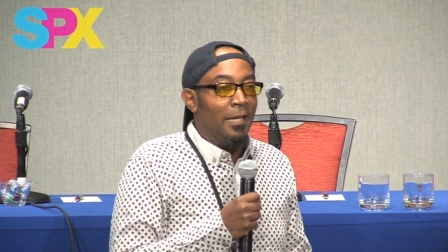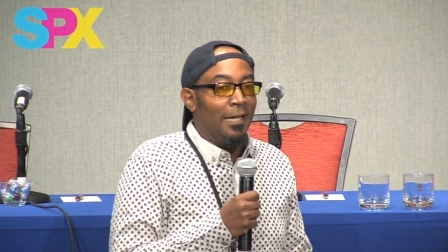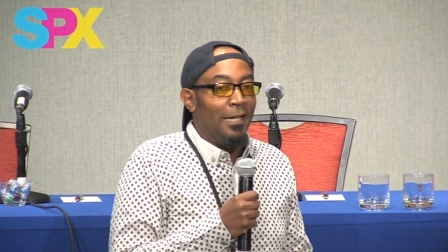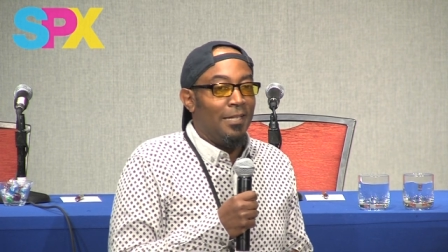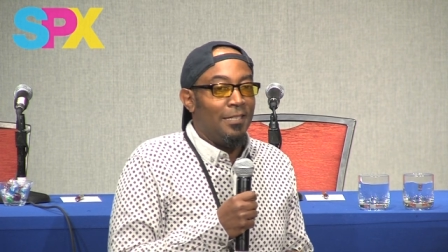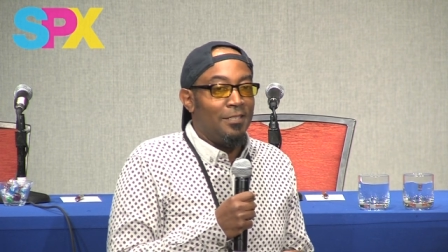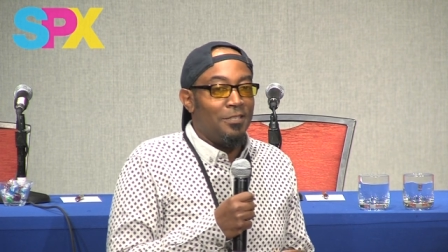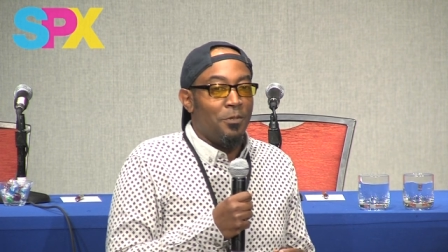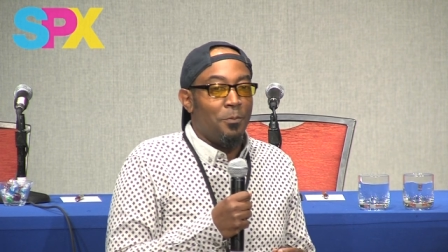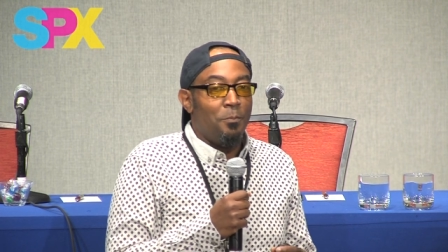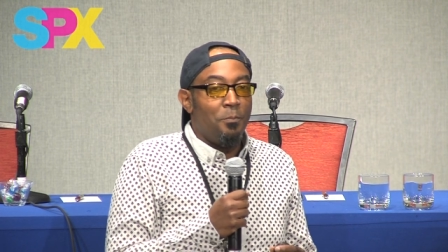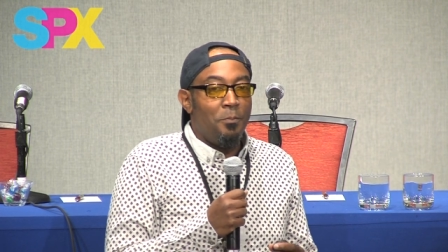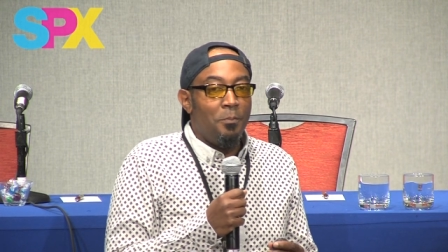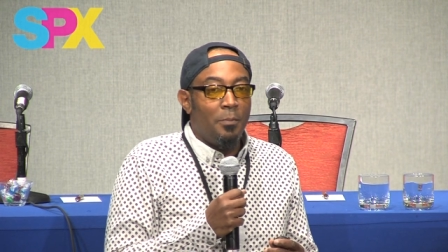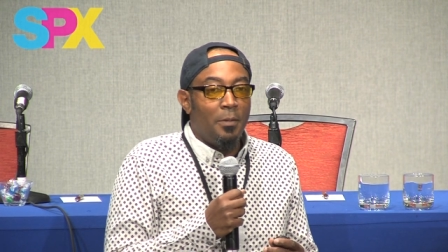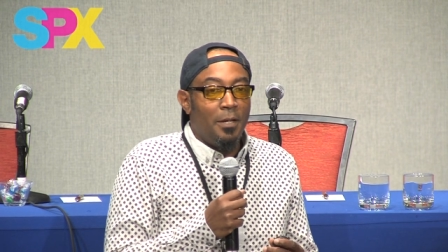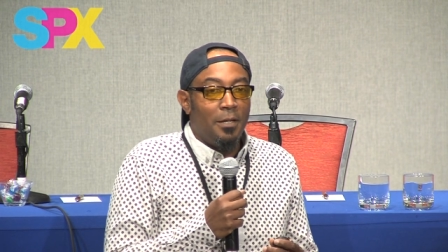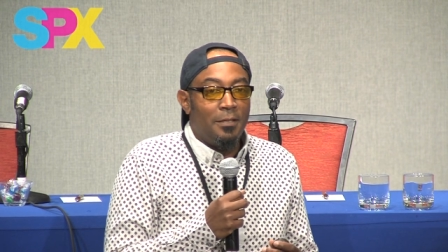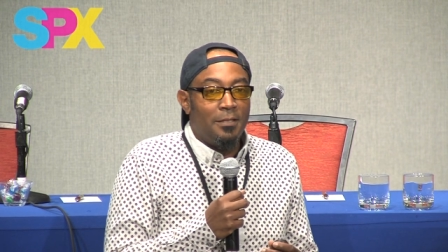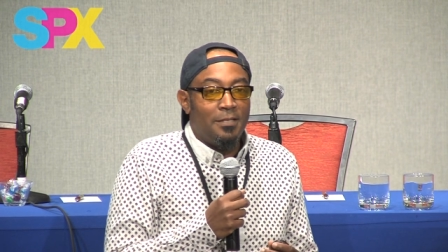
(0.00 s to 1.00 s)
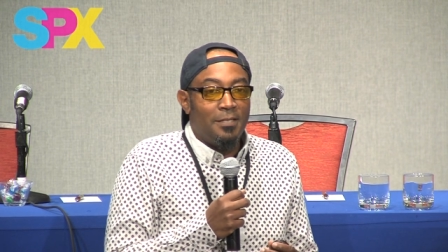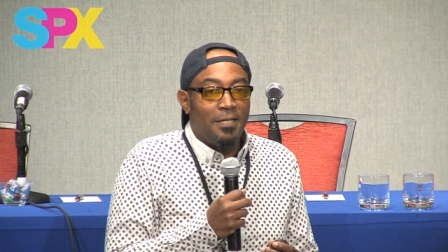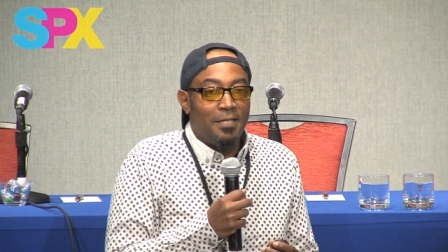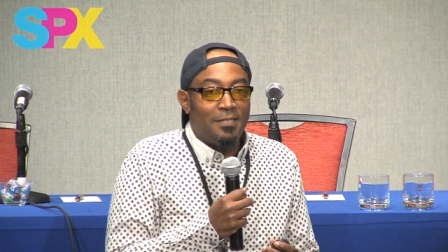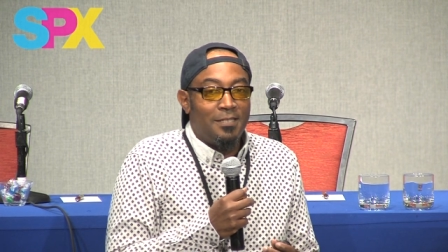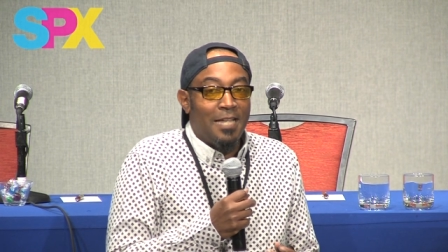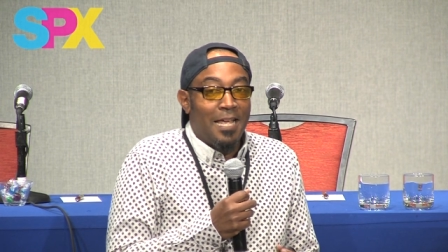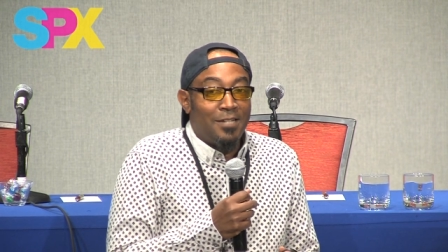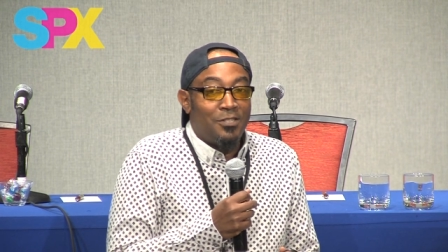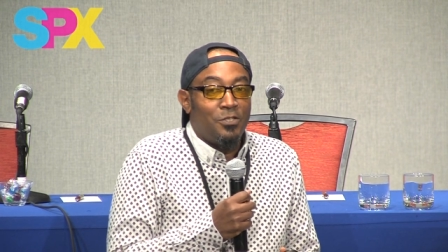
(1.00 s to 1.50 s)
It's
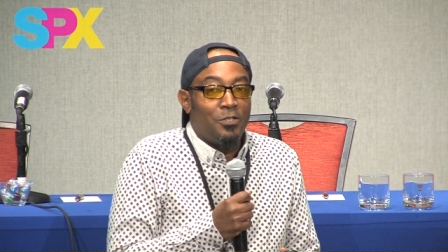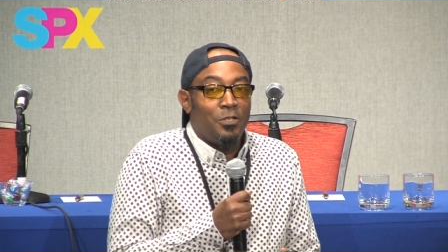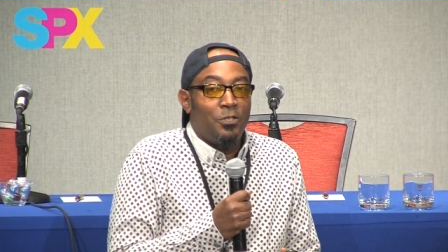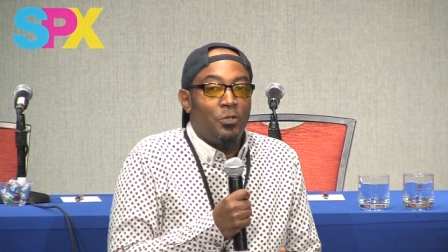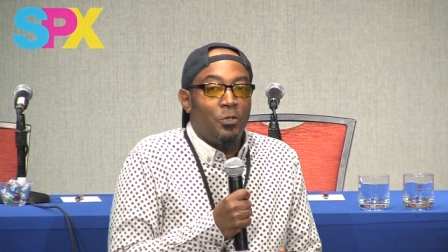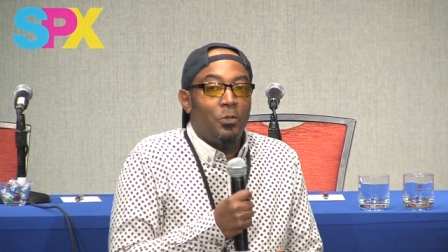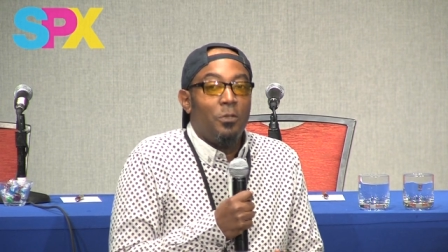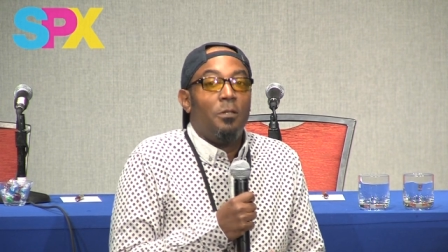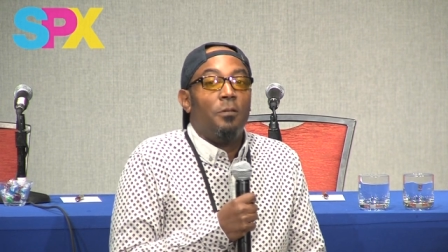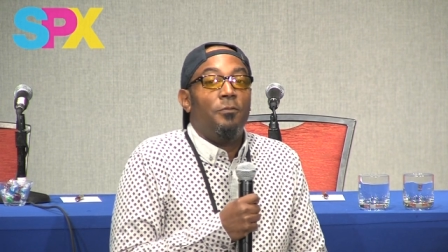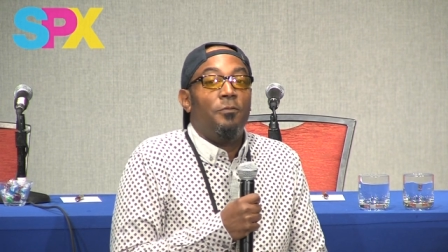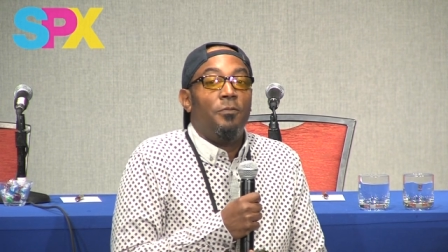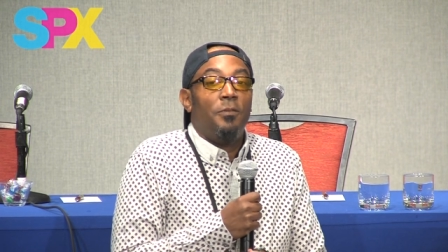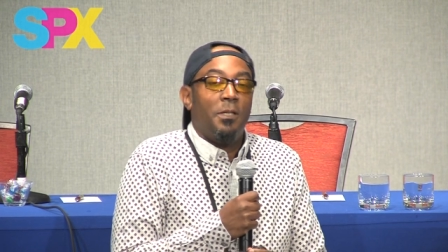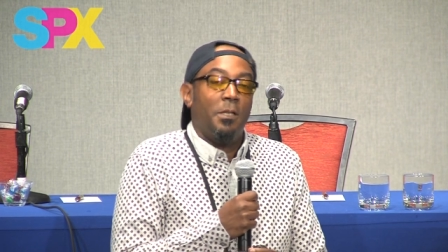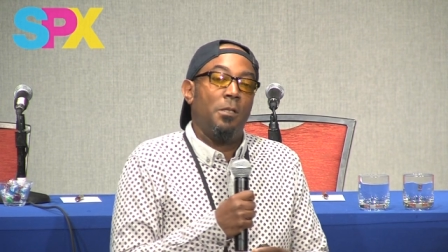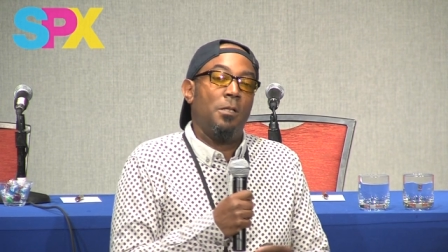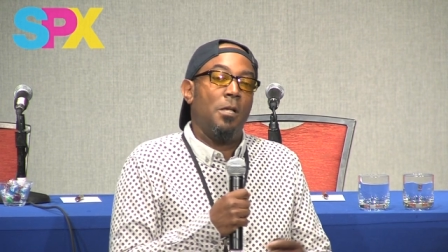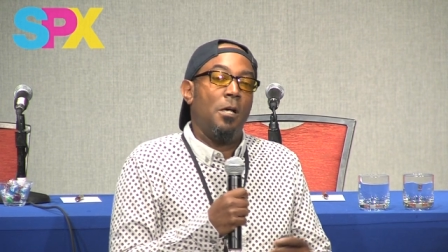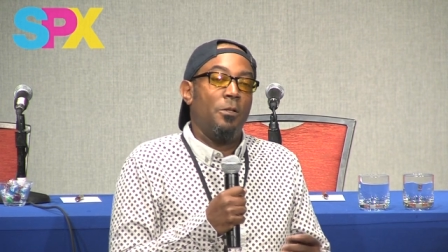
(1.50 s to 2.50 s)
actually good to feel